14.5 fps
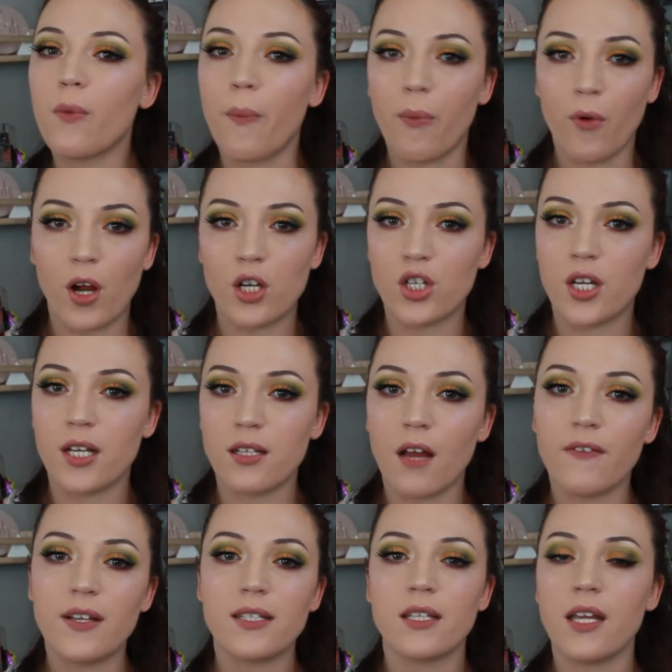your brushes,
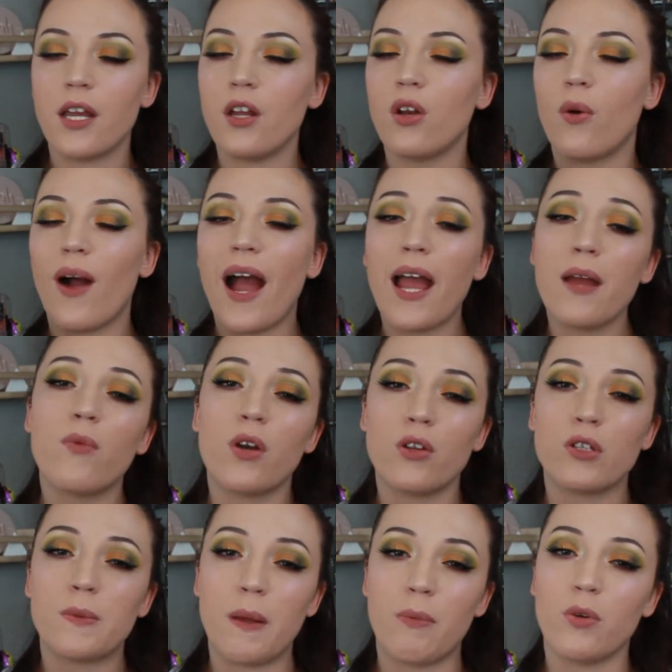obviously, you know, I am one of
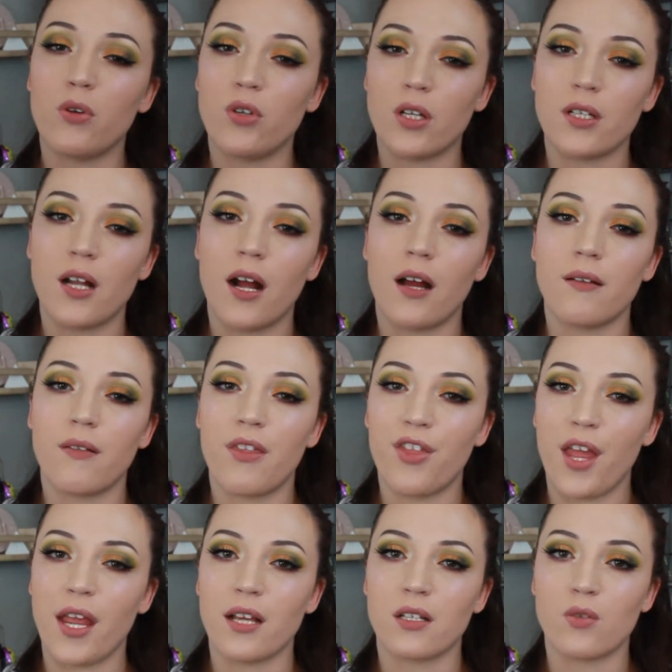those people who does not
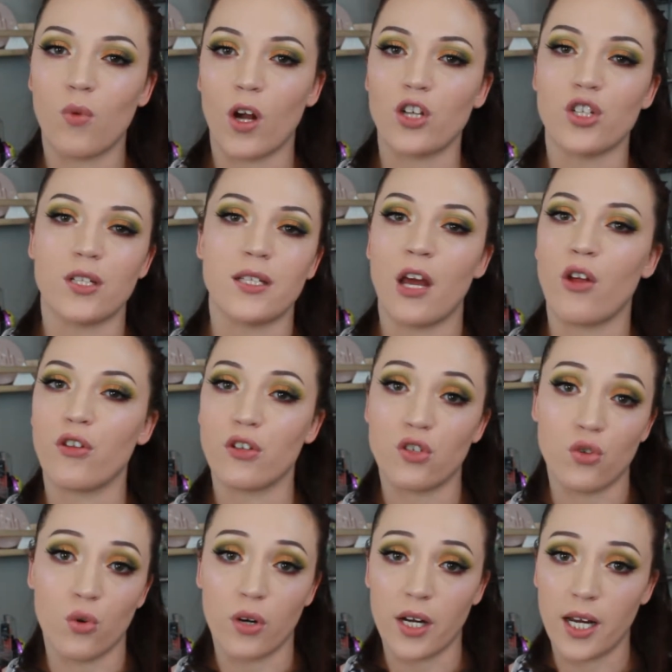think swatches tell the
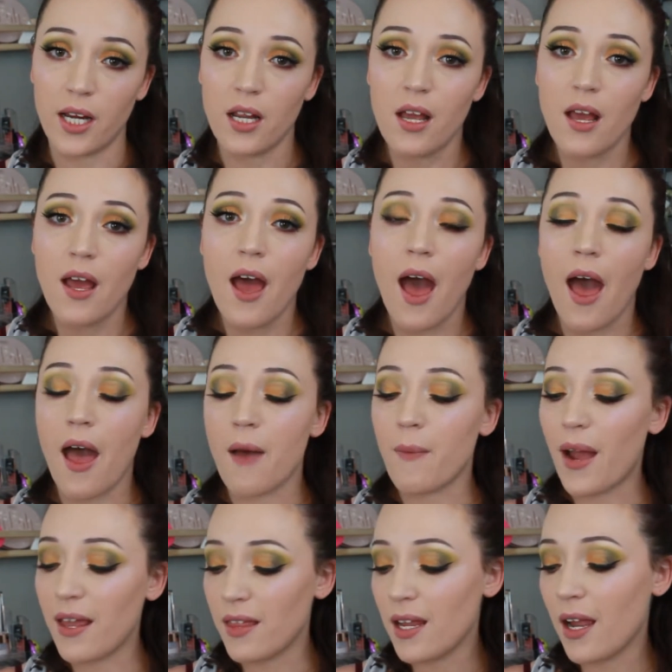story. Um,
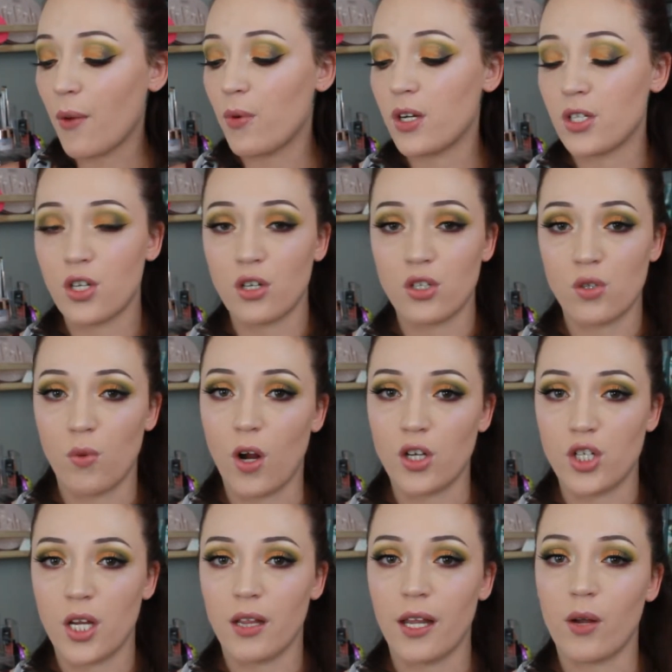I think I want to start
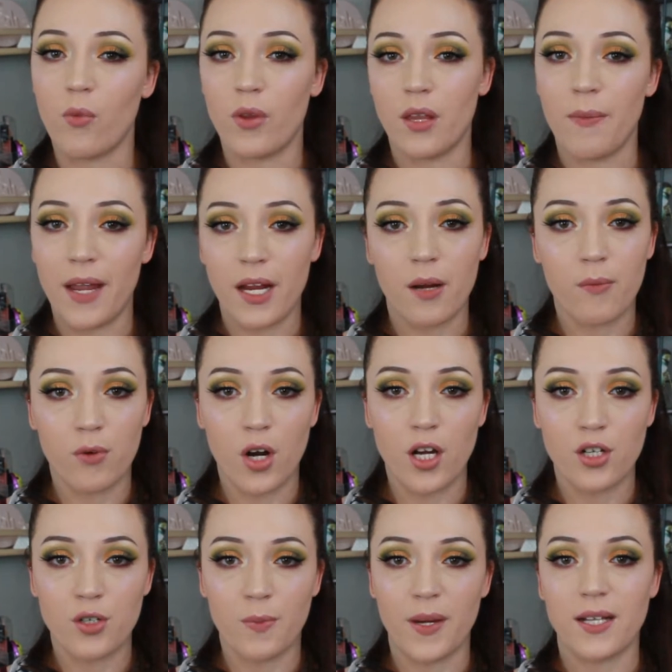swatching like with a makeup
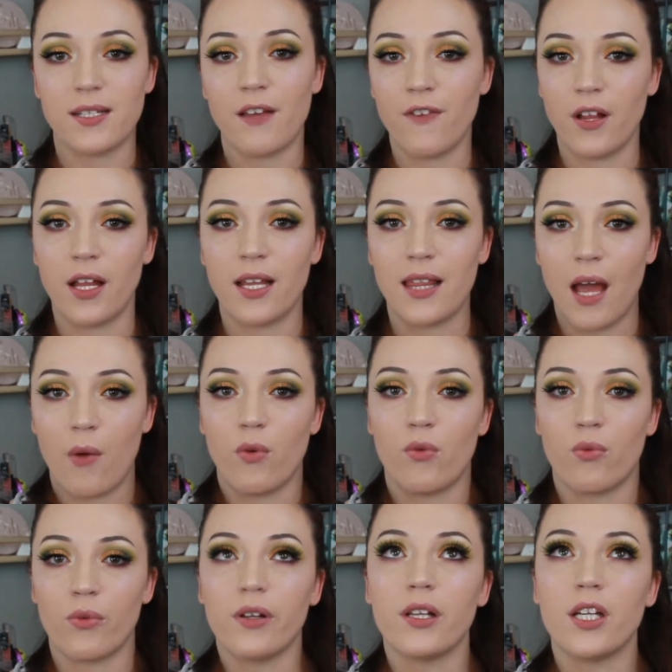brush because I feel like that would
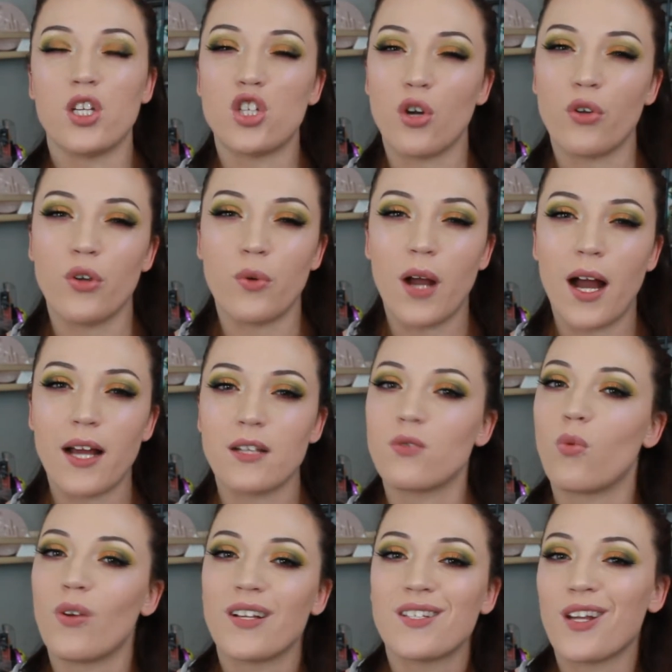really show you guys
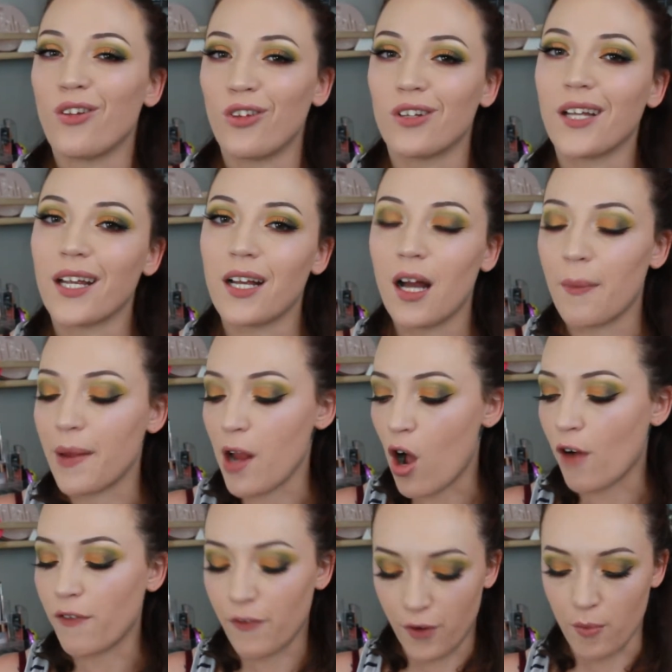what it's going to look like coming
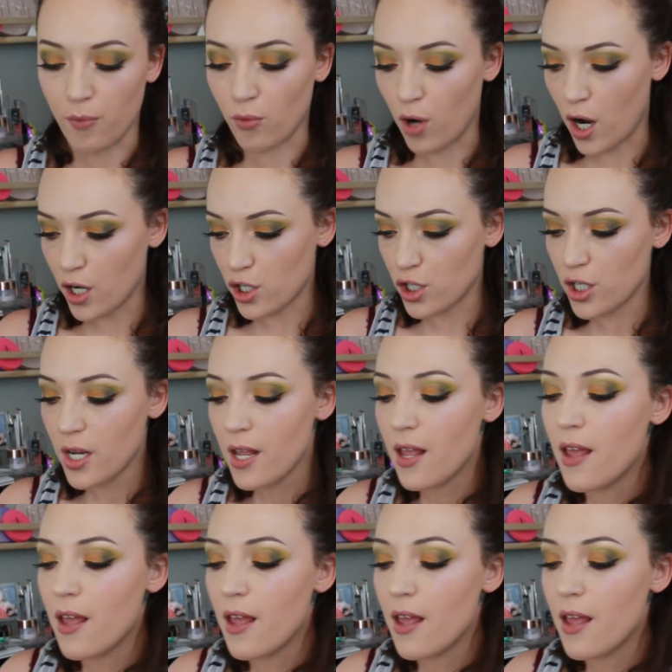off of your brush.